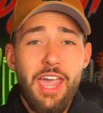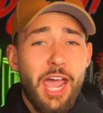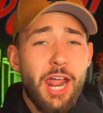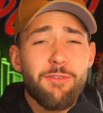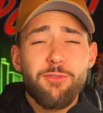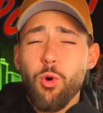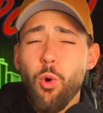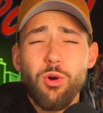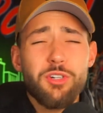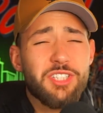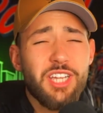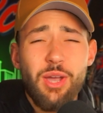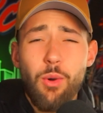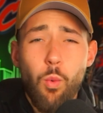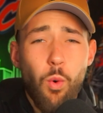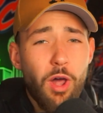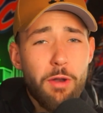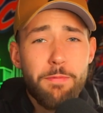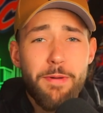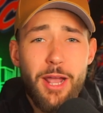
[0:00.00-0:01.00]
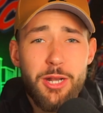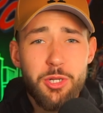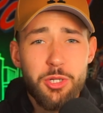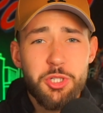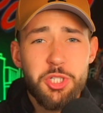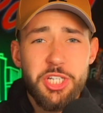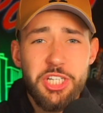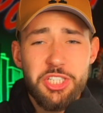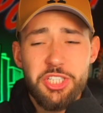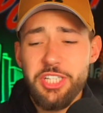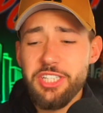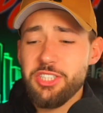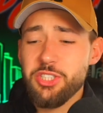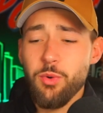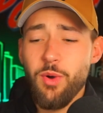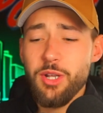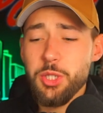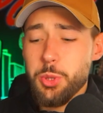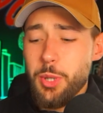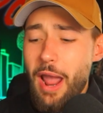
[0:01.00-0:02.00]
And of course, a one pager cheat sheet. So
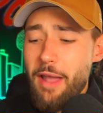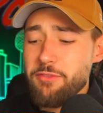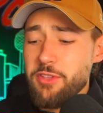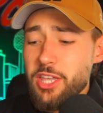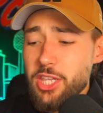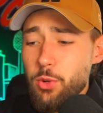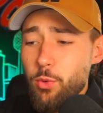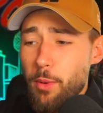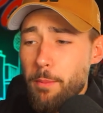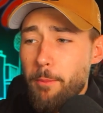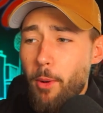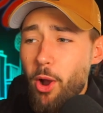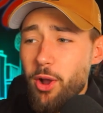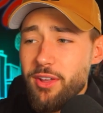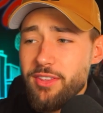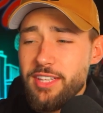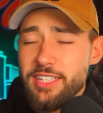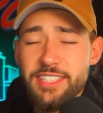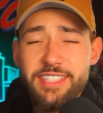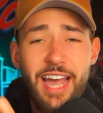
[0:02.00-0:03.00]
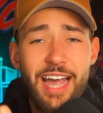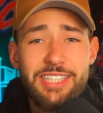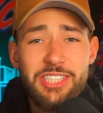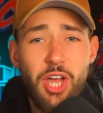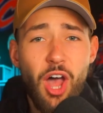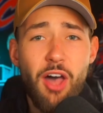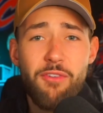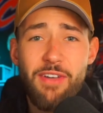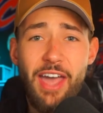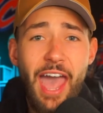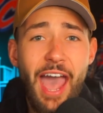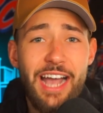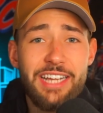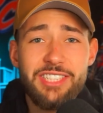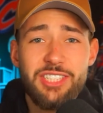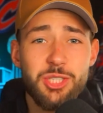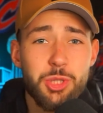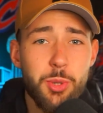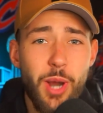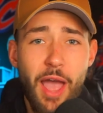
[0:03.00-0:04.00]
on draft day, you are marking these guys off as
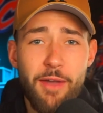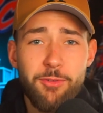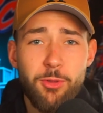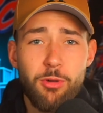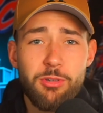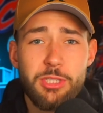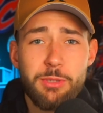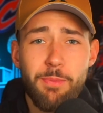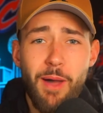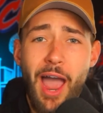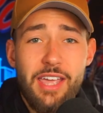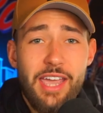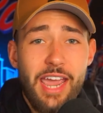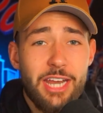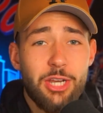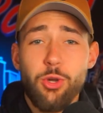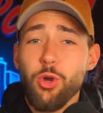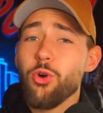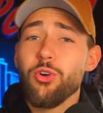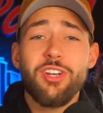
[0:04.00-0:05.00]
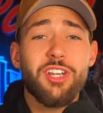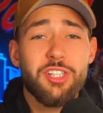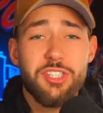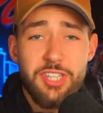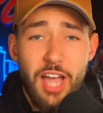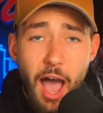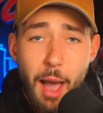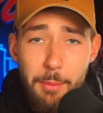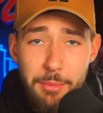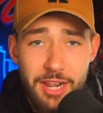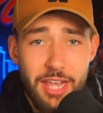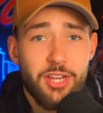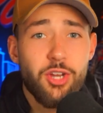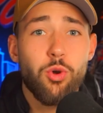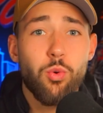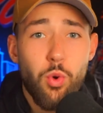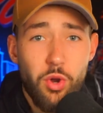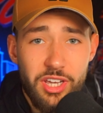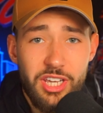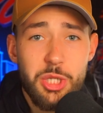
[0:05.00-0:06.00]
the draft goes by, and you're going to dominate
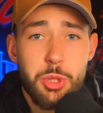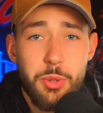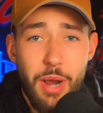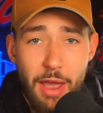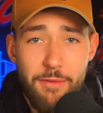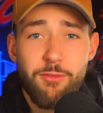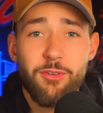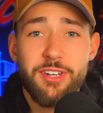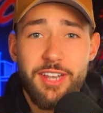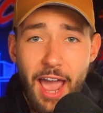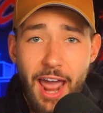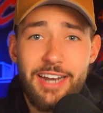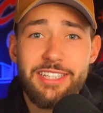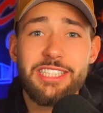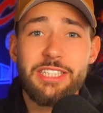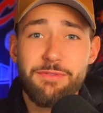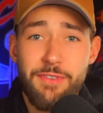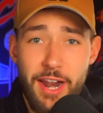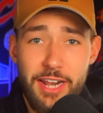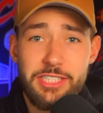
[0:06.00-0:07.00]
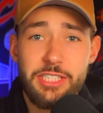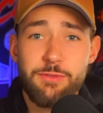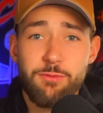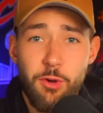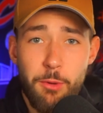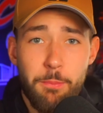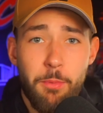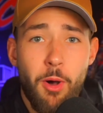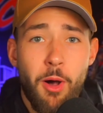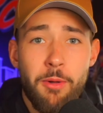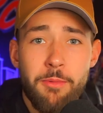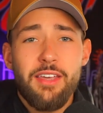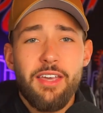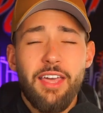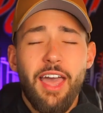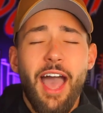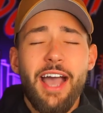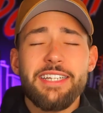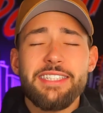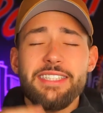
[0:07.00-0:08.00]
your rookie draft for Dynasty Fantasy Football.
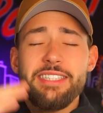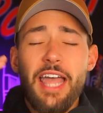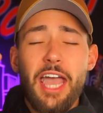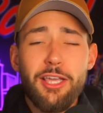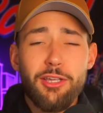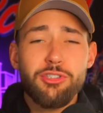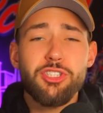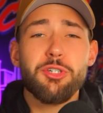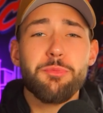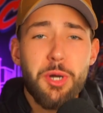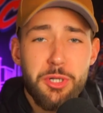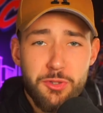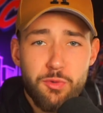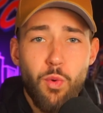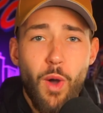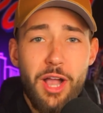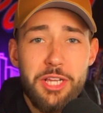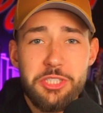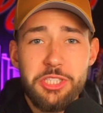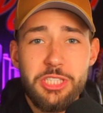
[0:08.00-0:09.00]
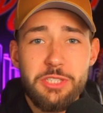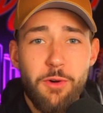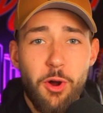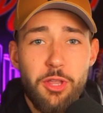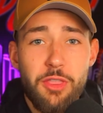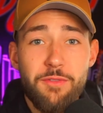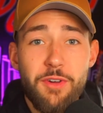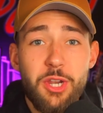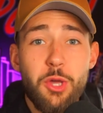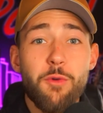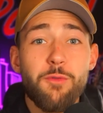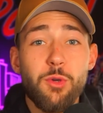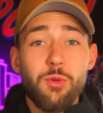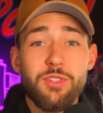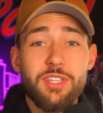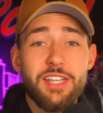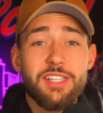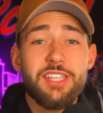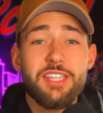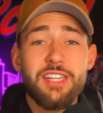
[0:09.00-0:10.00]
Guys, thank you so much for watching this far in the video. If you
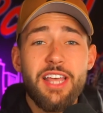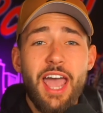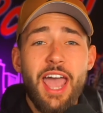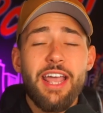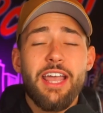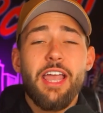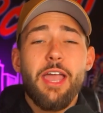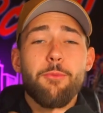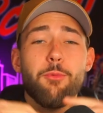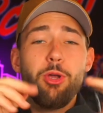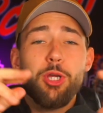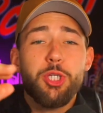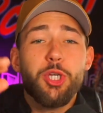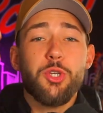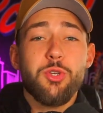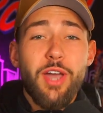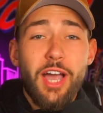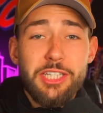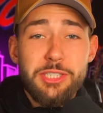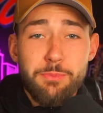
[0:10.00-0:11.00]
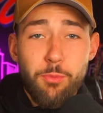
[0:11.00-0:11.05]
did today, appreciate you guys